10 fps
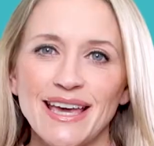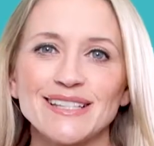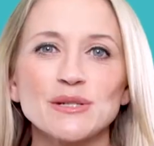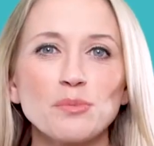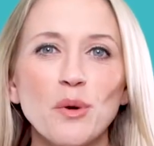
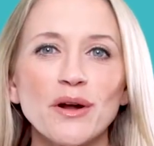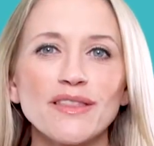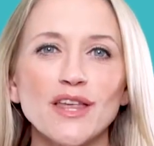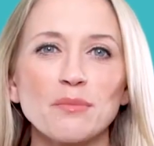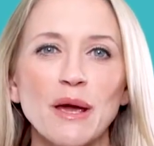It's
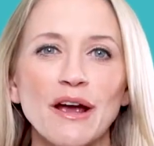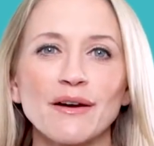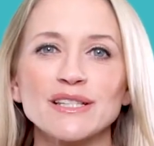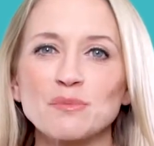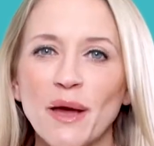important that
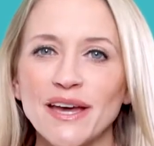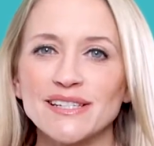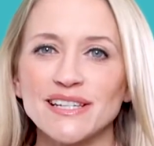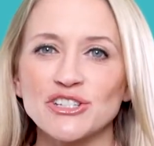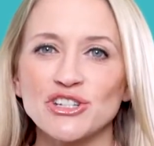parents pay
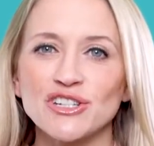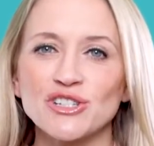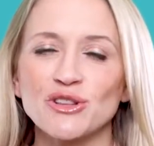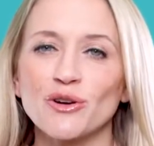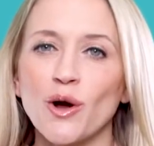attention
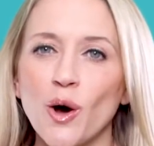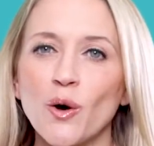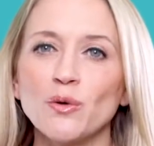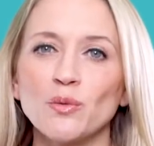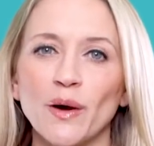to their
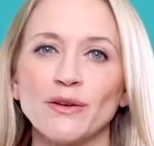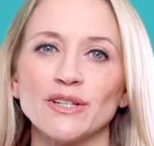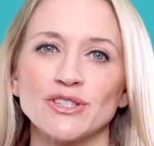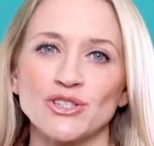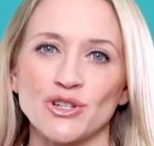own
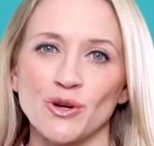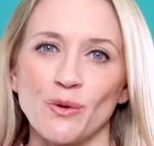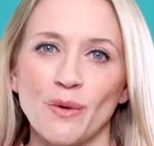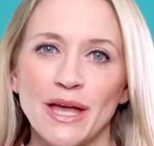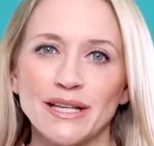wellness
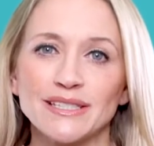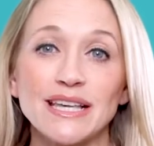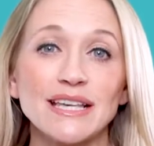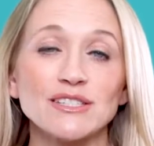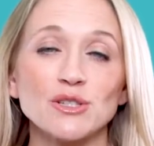too,
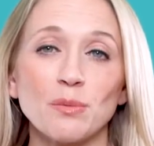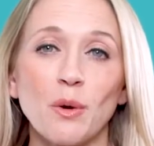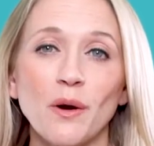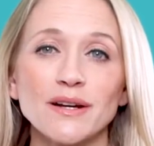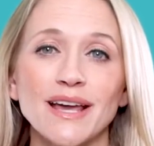seeking
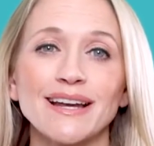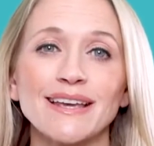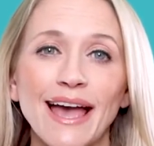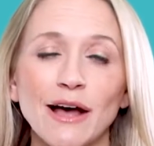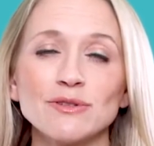support and
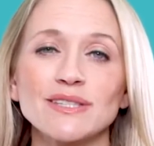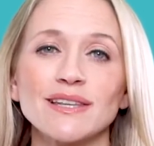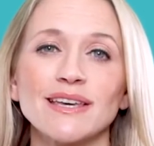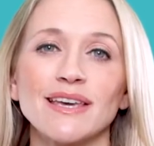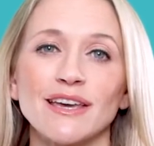
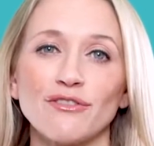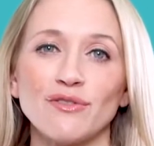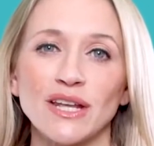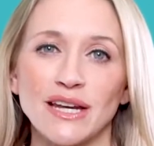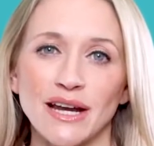counseling if
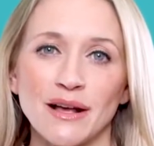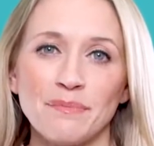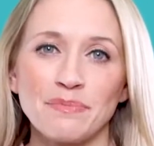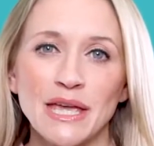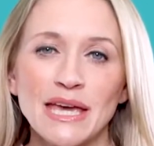needed.
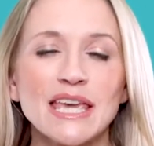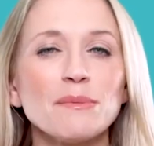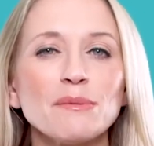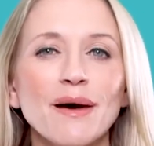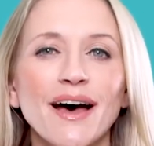
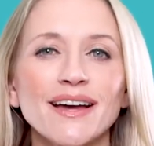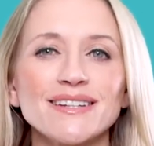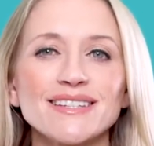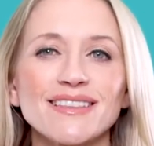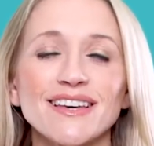Keep in
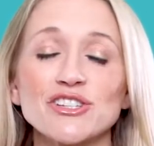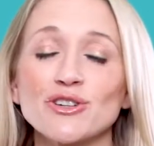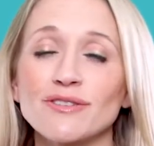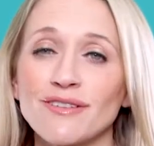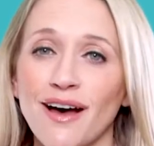mind that
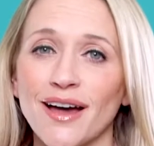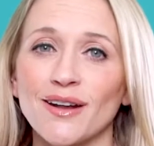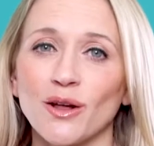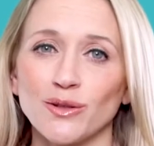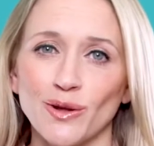you're not
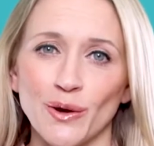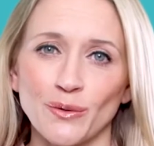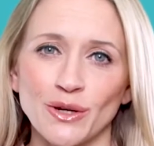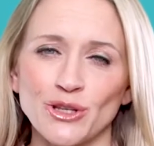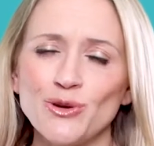
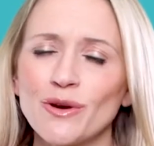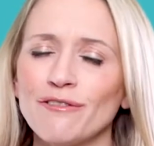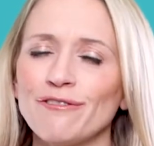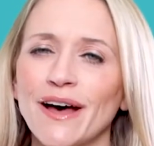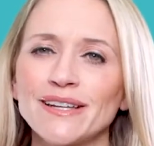alone. You
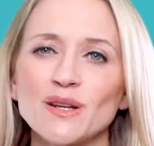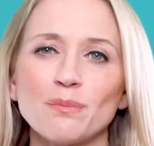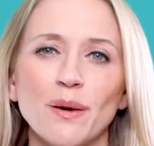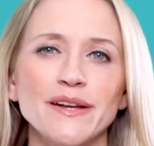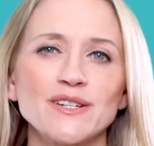can find
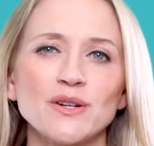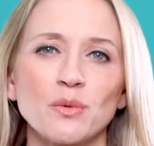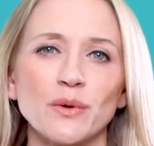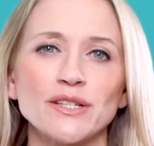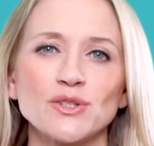abundant
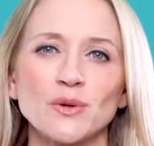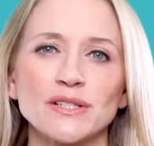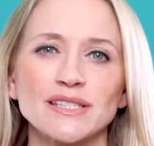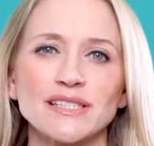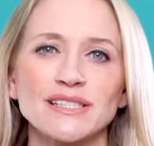
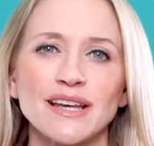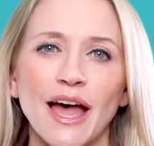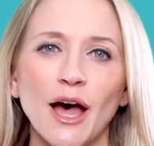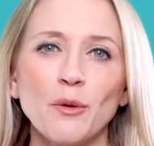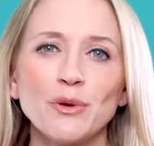resources to
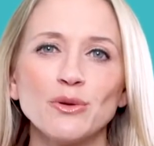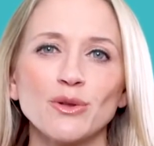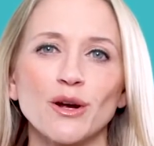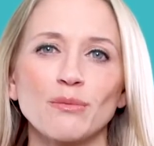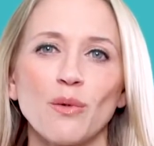help you
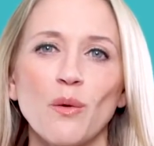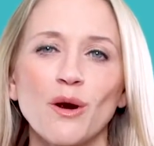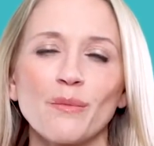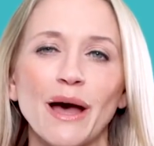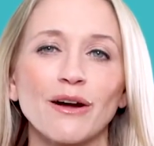learn
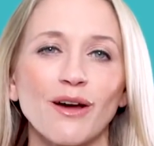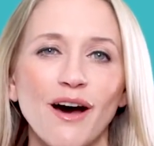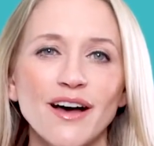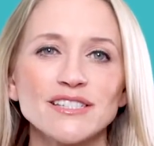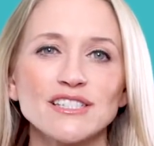more about
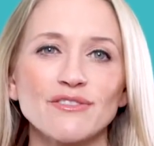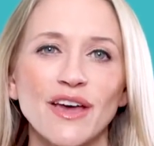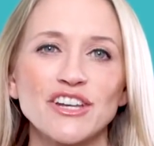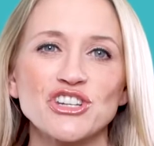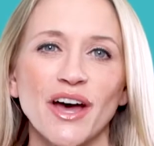causes of
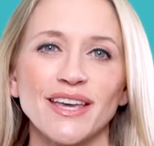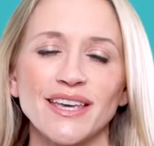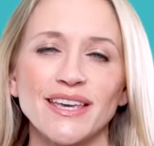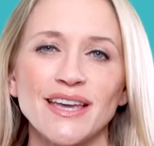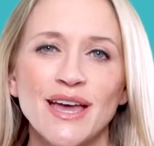
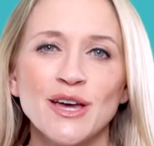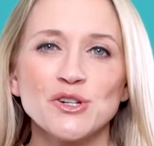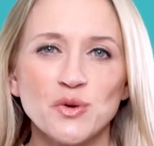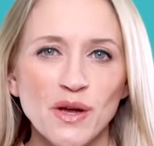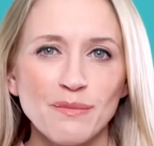HIE,
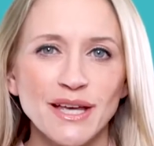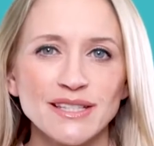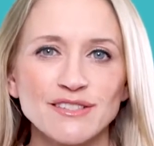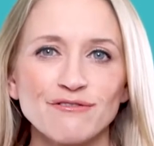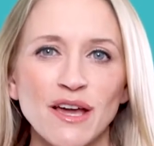
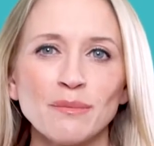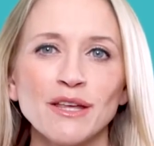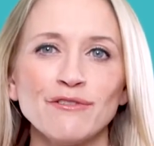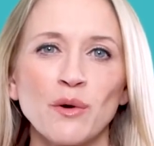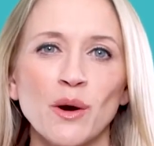treatments,
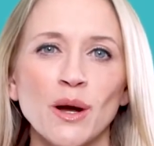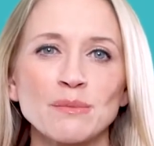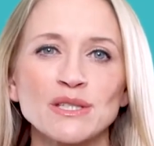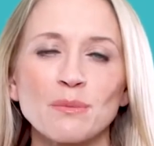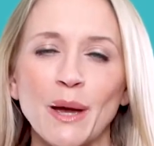family
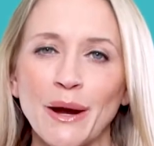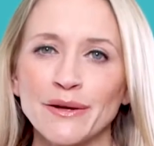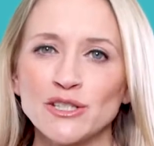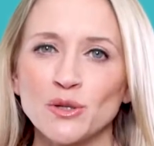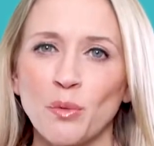forums,
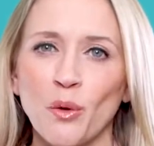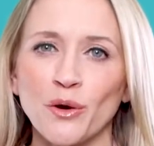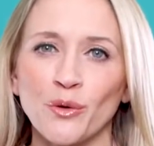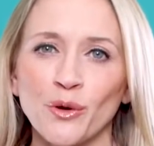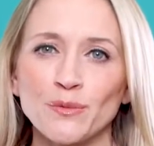parent
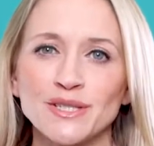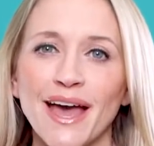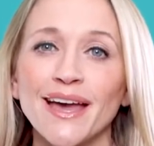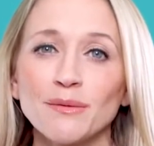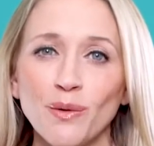support groups,
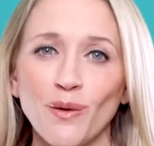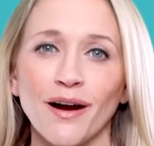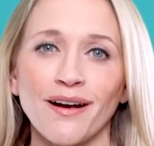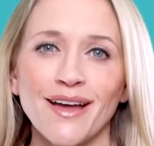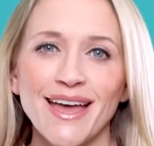and
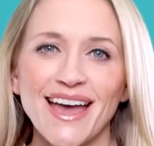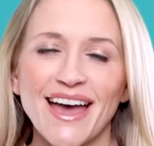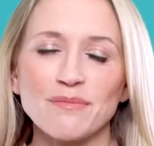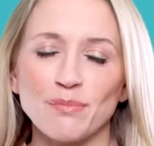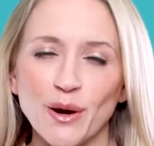more at